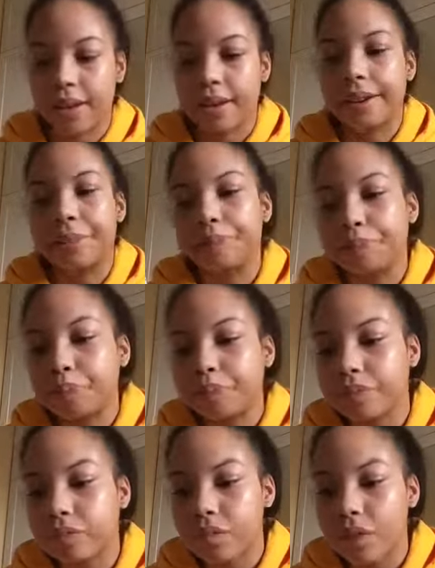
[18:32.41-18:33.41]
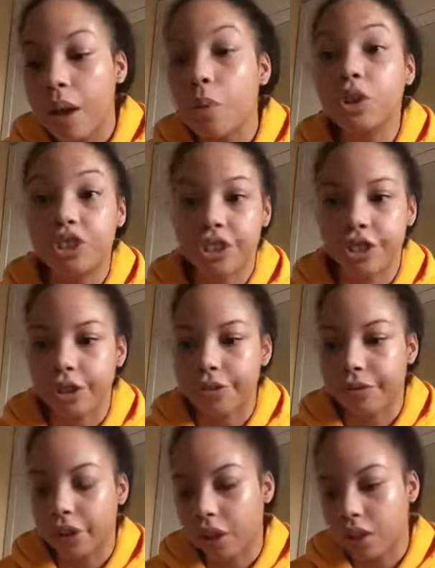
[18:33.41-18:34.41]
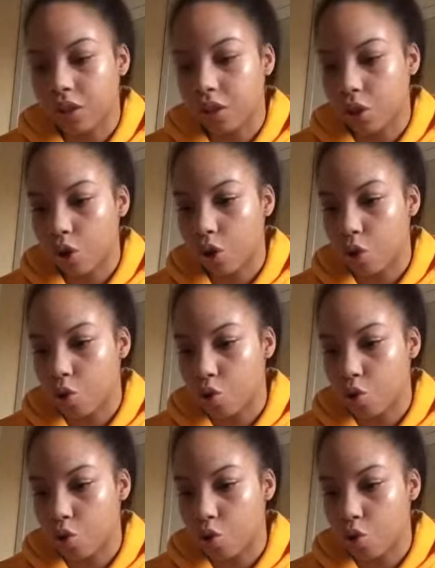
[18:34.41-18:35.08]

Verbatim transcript: yeah which is a good thing so